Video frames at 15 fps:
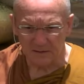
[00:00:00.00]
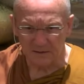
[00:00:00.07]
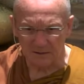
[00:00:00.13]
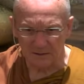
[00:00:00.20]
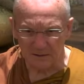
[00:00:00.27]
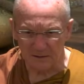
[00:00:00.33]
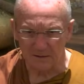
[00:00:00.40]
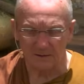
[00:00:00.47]
a
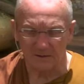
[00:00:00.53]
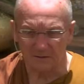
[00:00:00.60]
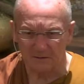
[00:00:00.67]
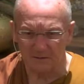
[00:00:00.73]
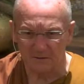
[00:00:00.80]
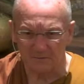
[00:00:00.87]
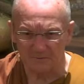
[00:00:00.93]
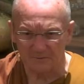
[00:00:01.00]
cutting
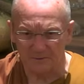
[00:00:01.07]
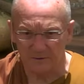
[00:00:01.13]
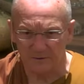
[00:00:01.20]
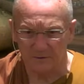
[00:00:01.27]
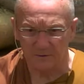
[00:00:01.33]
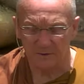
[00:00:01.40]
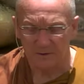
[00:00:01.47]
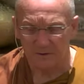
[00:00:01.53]
off, or
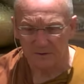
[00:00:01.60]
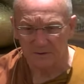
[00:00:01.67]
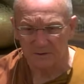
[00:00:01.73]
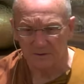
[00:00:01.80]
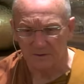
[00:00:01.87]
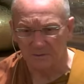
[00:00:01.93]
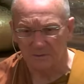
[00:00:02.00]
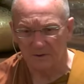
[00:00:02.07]
you
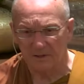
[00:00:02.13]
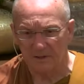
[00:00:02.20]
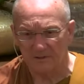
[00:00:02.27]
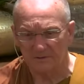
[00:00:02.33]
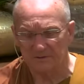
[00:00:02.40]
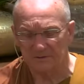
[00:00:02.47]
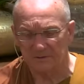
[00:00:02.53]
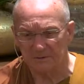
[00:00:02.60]
know, one has
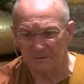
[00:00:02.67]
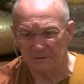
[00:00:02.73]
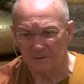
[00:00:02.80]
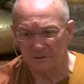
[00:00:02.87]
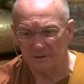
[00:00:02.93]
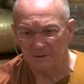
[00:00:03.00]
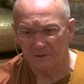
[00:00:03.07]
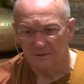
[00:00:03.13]
to
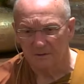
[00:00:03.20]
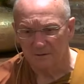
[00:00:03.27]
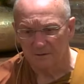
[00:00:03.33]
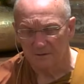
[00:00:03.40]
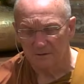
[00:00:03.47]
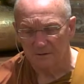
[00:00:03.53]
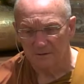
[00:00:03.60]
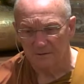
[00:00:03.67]

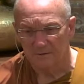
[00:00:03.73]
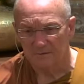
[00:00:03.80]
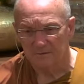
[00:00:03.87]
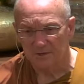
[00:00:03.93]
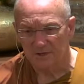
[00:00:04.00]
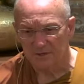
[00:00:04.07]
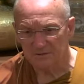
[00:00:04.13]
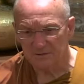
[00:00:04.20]

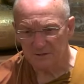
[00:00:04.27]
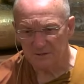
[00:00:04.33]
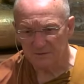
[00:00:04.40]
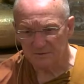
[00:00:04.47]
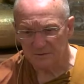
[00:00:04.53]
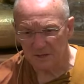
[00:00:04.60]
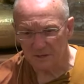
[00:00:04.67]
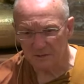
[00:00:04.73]
chase things
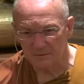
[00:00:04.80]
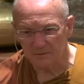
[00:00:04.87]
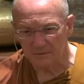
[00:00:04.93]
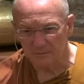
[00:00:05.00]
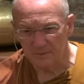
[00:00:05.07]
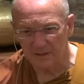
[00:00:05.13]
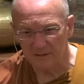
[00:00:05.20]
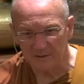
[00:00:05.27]
down to
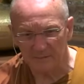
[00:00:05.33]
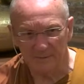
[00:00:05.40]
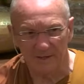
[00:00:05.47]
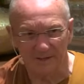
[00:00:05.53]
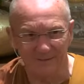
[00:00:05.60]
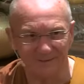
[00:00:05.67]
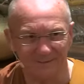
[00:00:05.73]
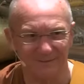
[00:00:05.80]
make them
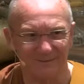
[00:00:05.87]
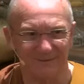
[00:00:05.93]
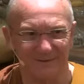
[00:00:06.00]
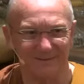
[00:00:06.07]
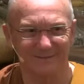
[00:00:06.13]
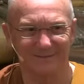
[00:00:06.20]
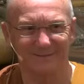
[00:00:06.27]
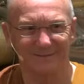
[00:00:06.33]
end,
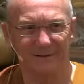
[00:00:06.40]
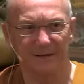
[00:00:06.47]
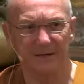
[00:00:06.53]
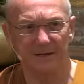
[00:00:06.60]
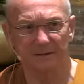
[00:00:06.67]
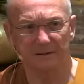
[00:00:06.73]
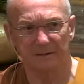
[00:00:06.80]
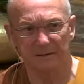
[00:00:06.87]

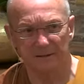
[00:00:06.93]
and